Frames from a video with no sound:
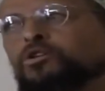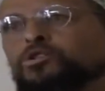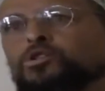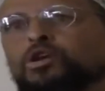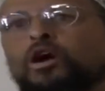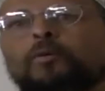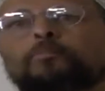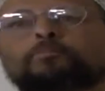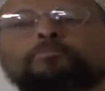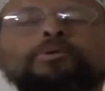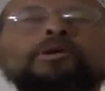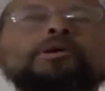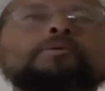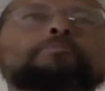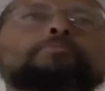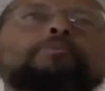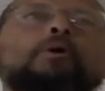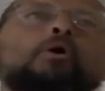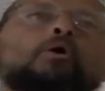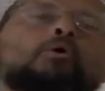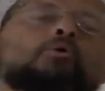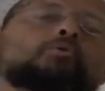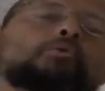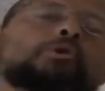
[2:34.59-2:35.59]
Some
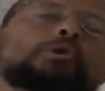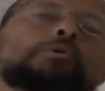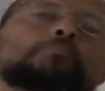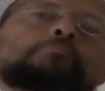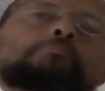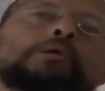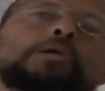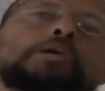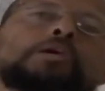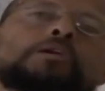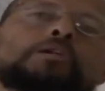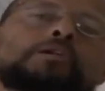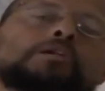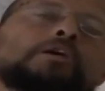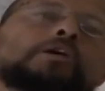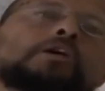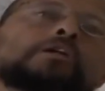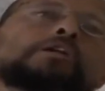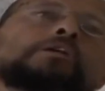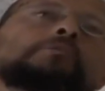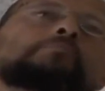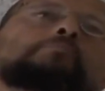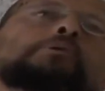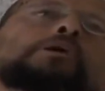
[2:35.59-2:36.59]
people we meet
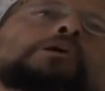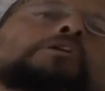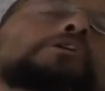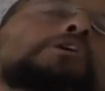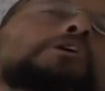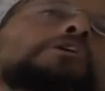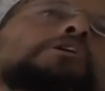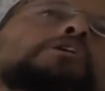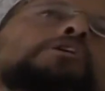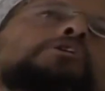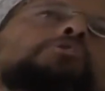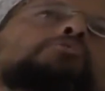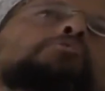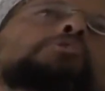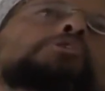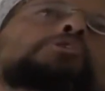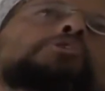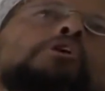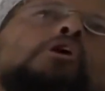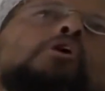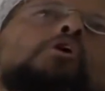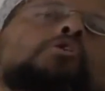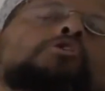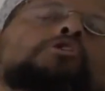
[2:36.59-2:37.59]
and immediately
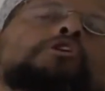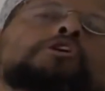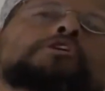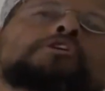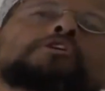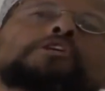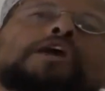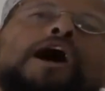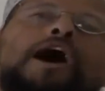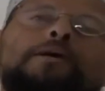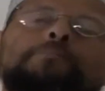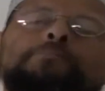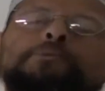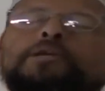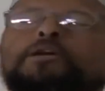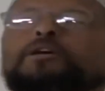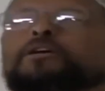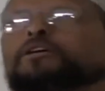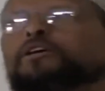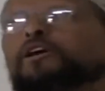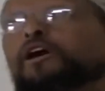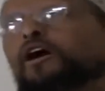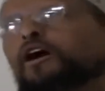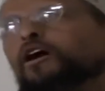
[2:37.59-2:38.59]
we know their
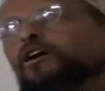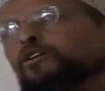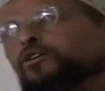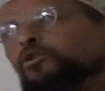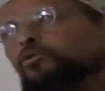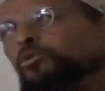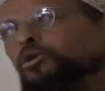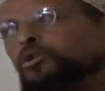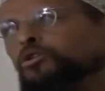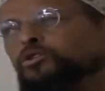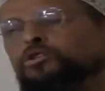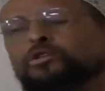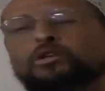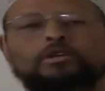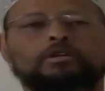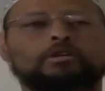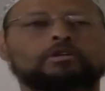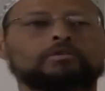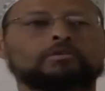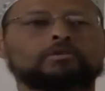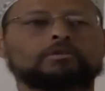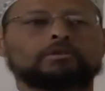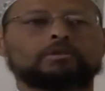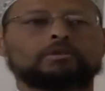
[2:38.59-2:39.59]
dominant characteristic.